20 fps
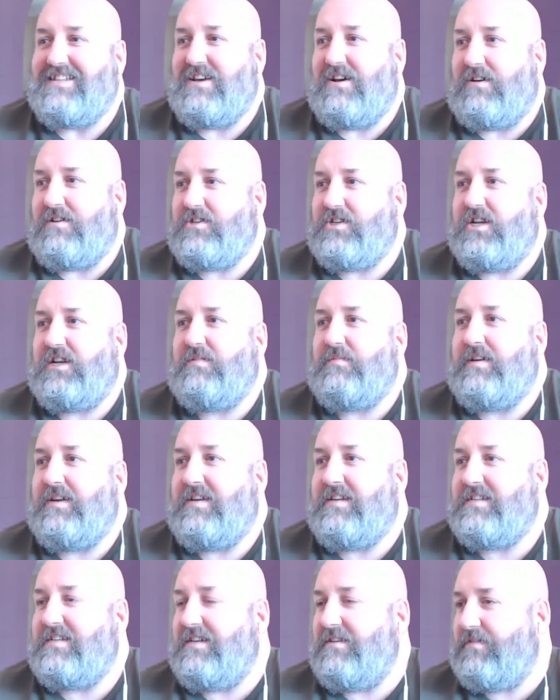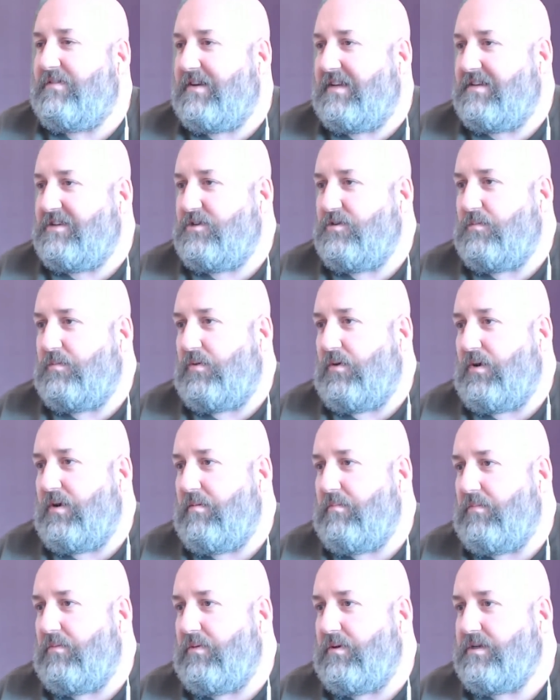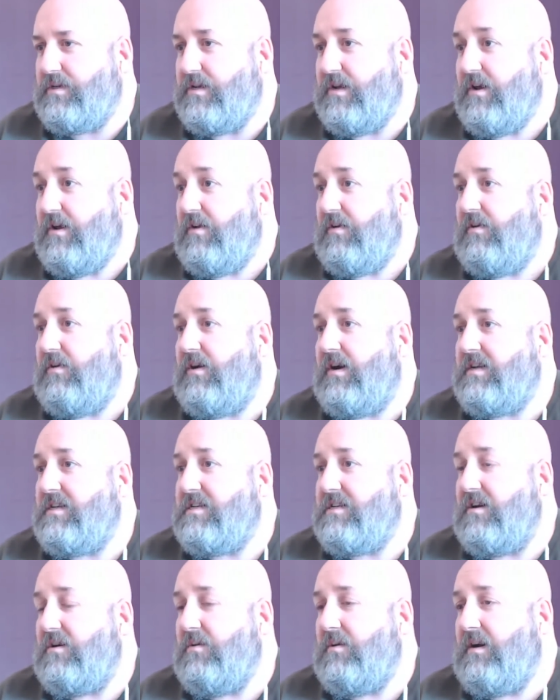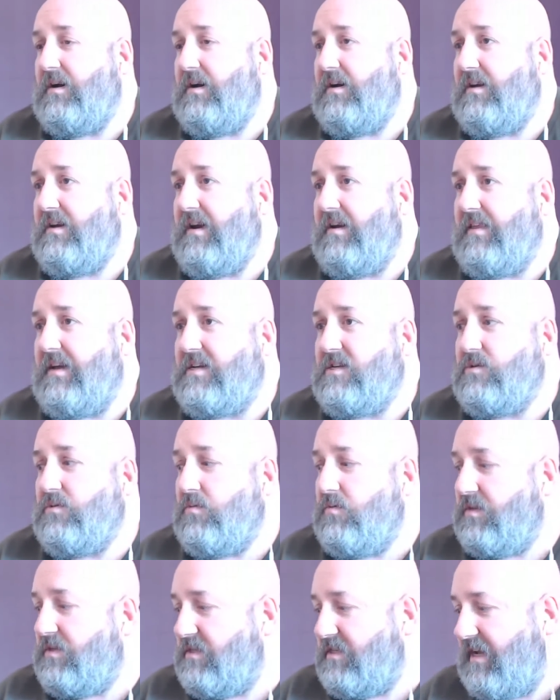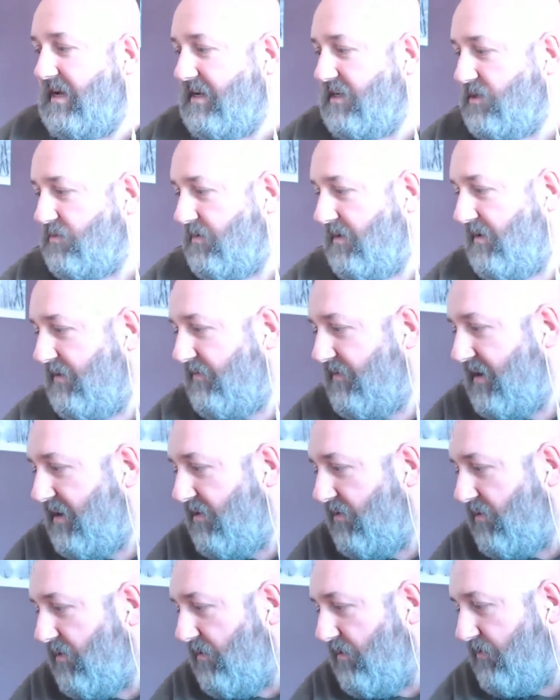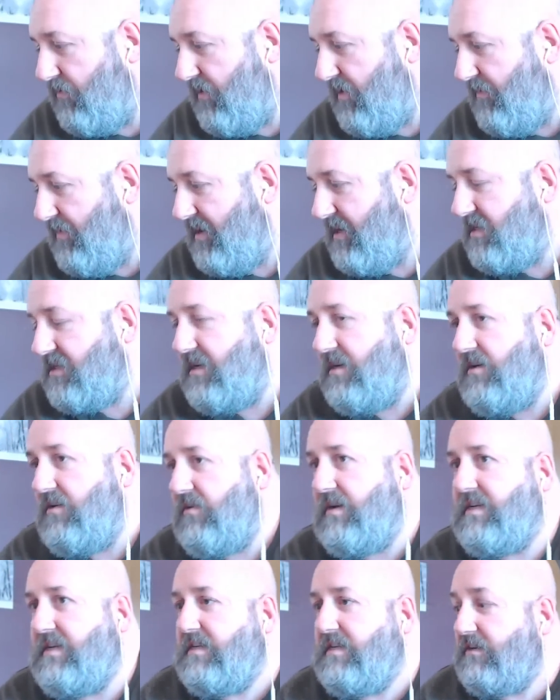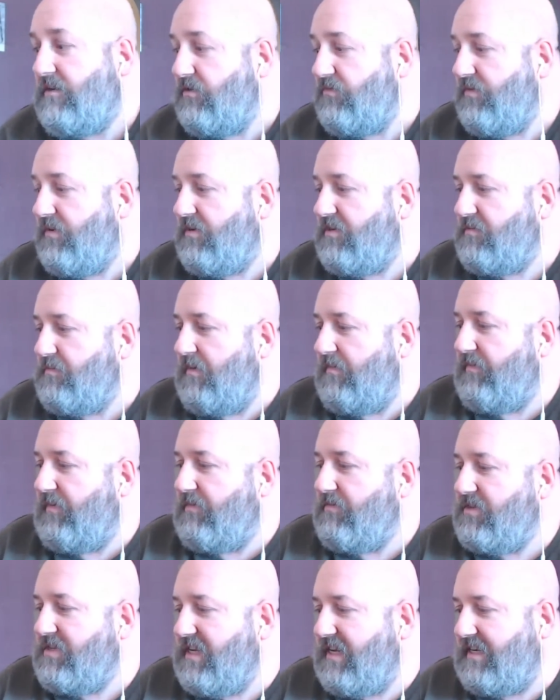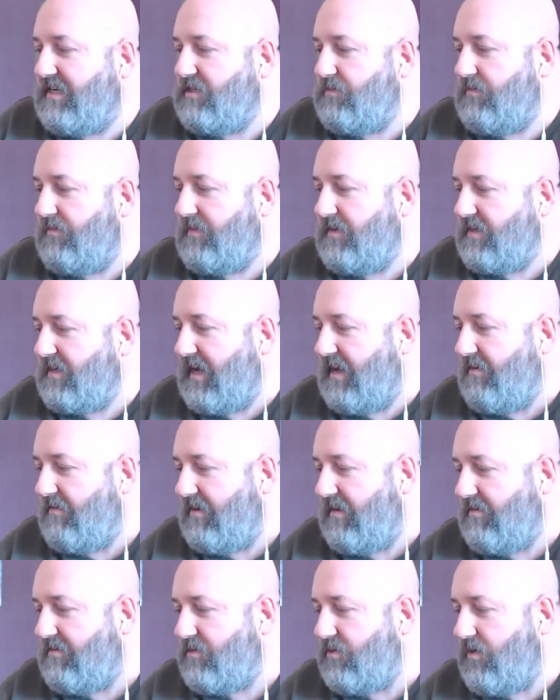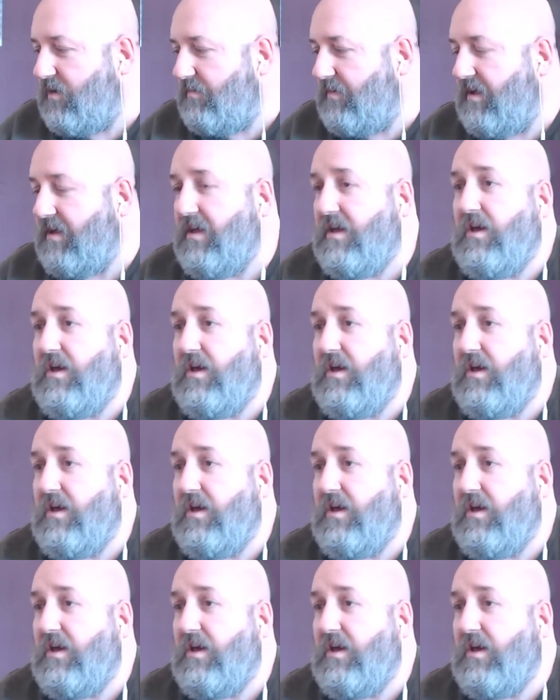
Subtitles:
the arch enemy, isn't it, against your Brighton boys? Right, so that's all the stats. We have now got 3 minutes and 9... I just realised my phone ticks with the countdown timer.